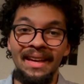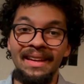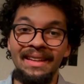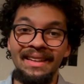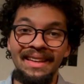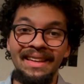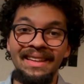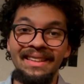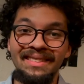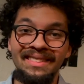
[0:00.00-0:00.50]
and
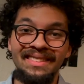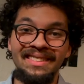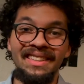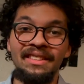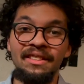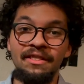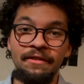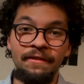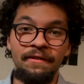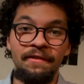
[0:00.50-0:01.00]
it
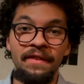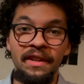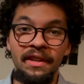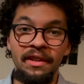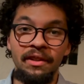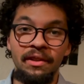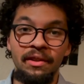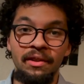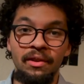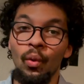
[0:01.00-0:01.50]
sends
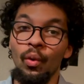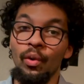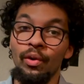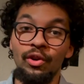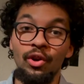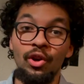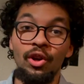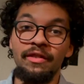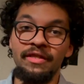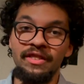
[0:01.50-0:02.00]
fear or
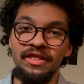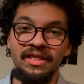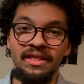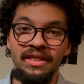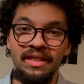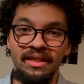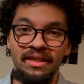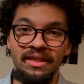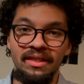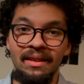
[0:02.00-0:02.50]

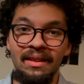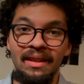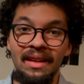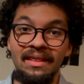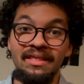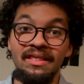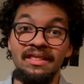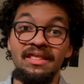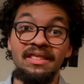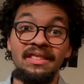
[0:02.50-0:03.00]
nervousness
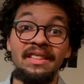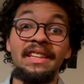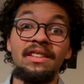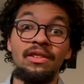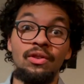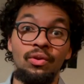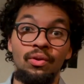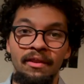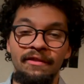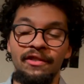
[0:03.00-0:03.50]
as a
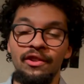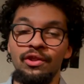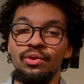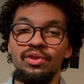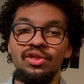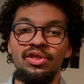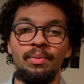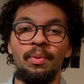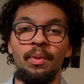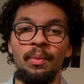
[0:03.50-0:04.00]
signal for you
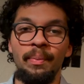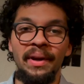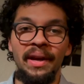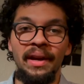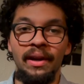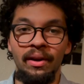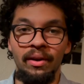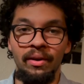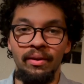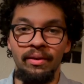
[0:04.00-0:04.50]
to
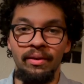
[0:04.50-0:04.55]
prepare.